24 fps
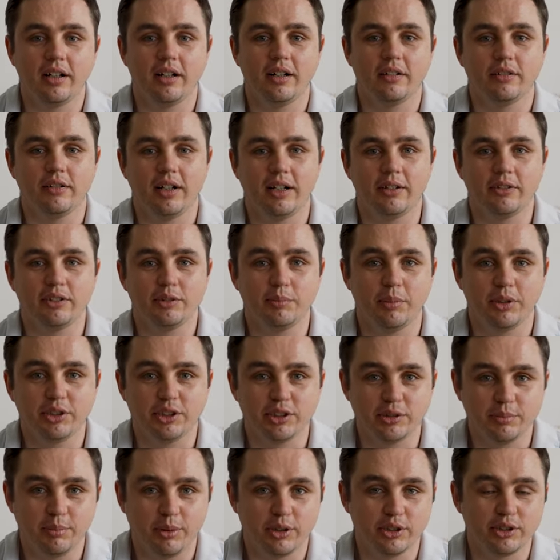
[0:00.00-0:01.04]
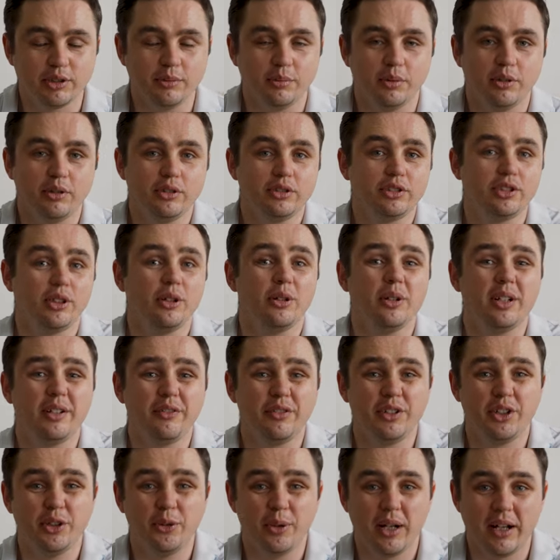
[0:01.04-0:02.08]
around as much as possible. So
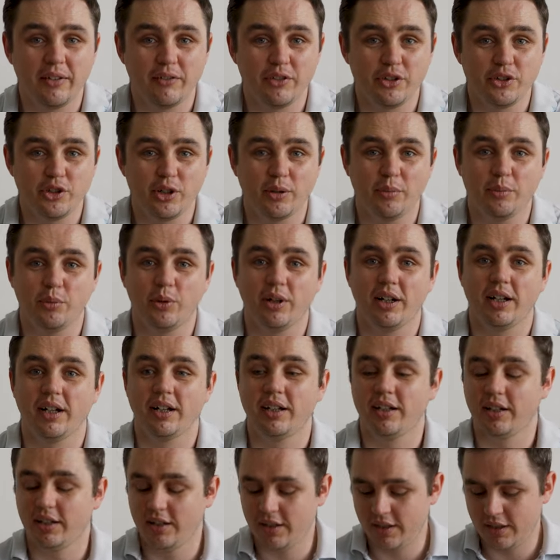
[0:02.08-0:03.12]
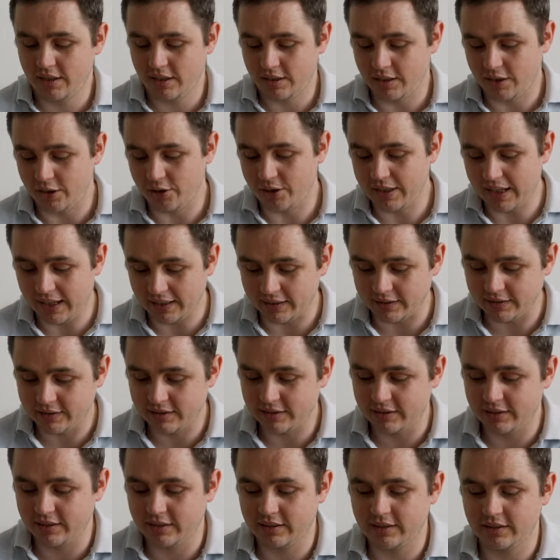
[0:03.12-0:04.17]
if you do have a job where you can't
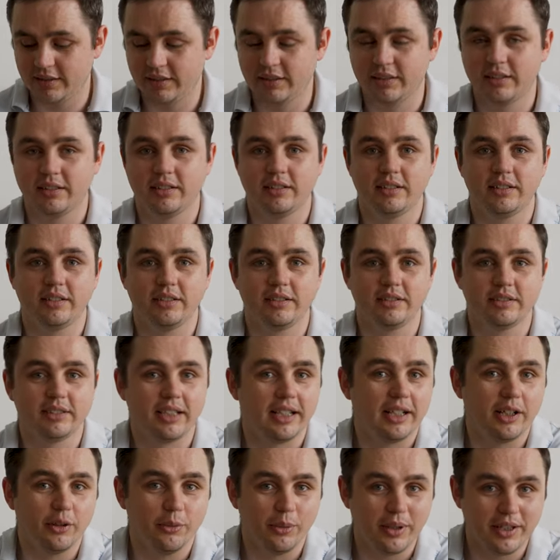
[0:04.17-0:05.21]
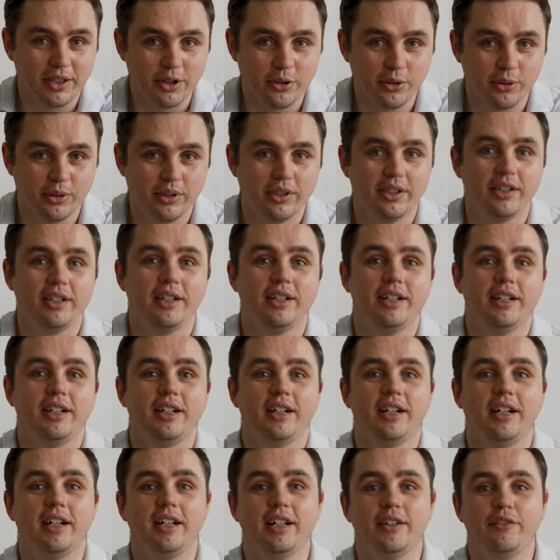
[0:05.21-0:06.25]
take her with you,
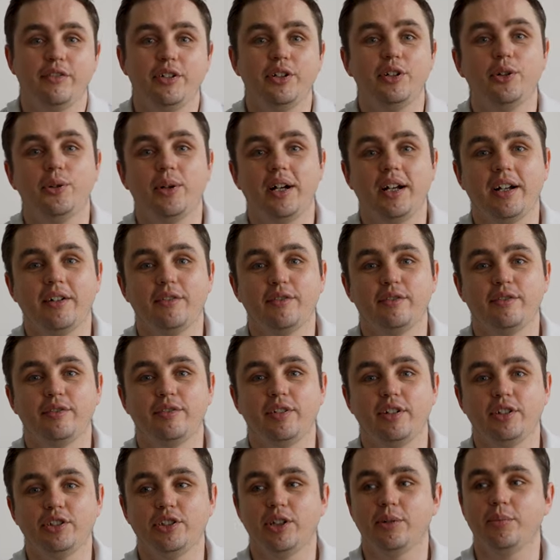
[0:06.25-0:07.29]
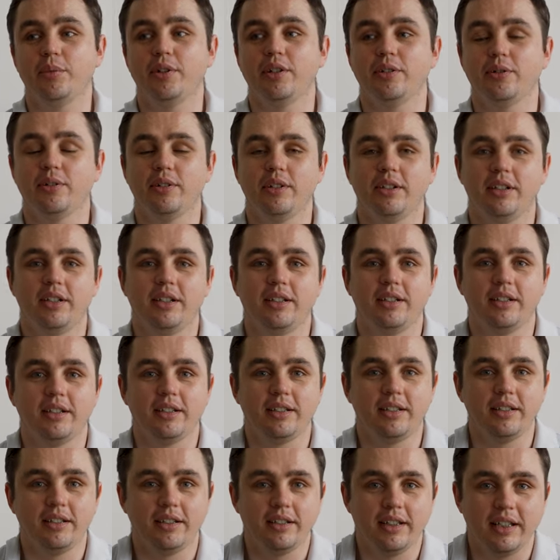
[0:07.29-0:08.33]
and if you do have a job that will
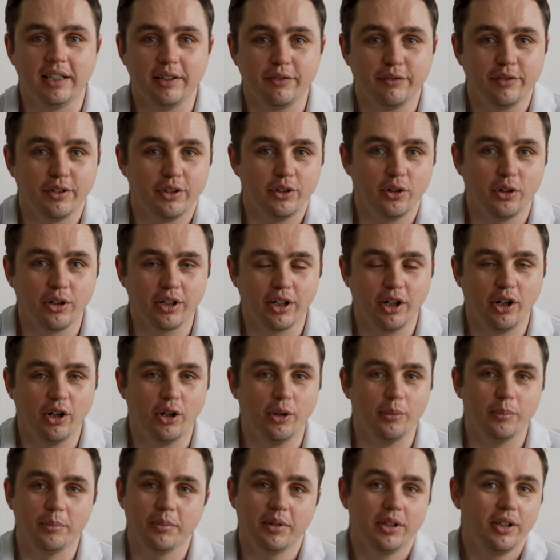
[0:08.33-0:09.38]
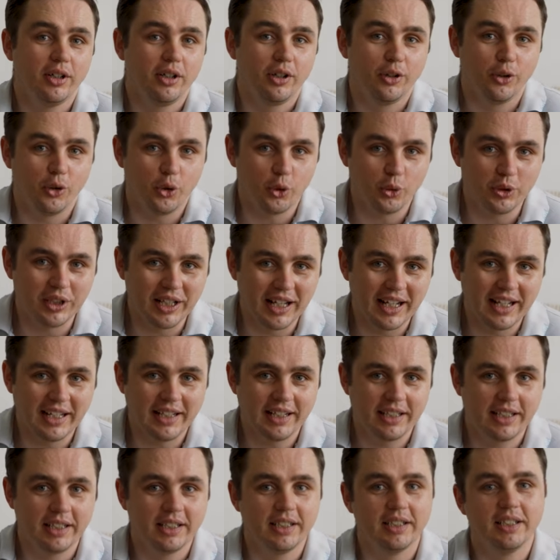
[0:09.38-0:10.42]
leave the dog at home all
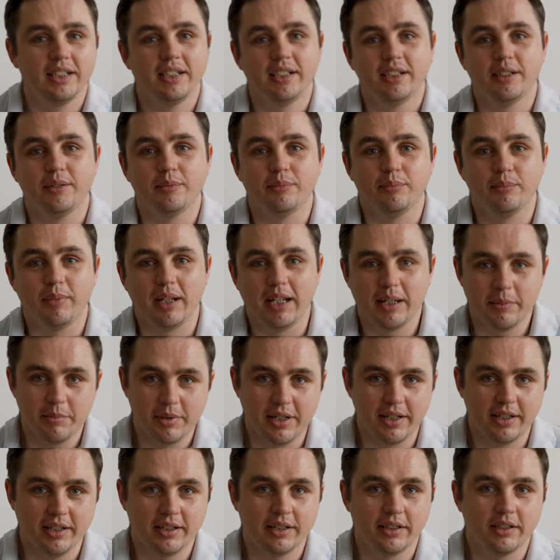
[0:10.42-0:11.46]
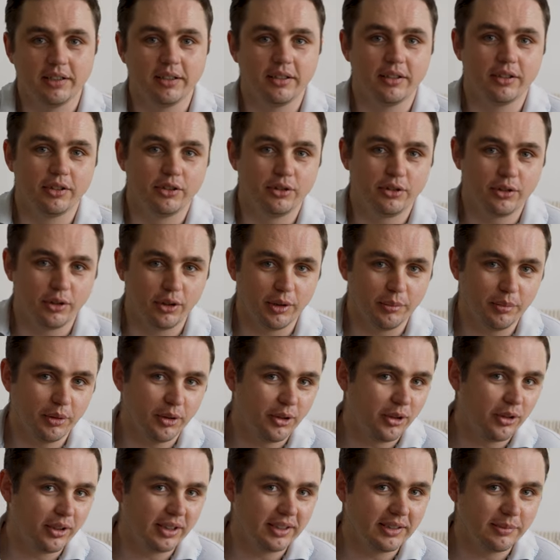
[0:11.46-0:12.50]
day, maybe a toy
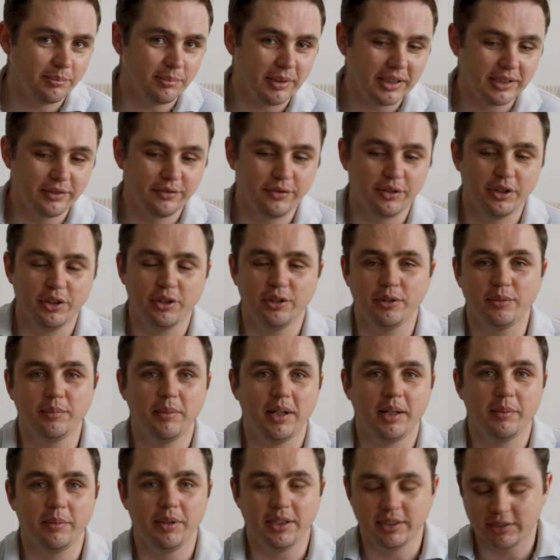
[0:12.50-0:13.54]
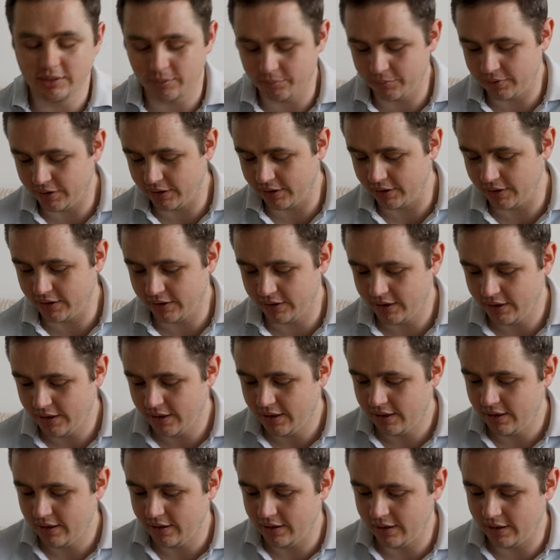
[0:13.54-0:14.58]
poodle isn't best for you, maybe something
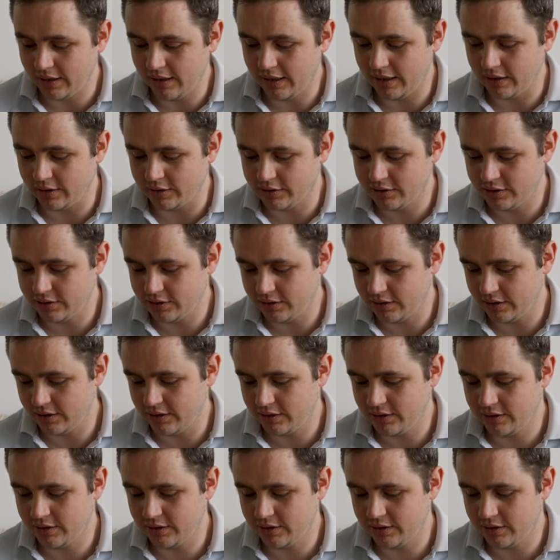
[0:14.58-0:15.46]
else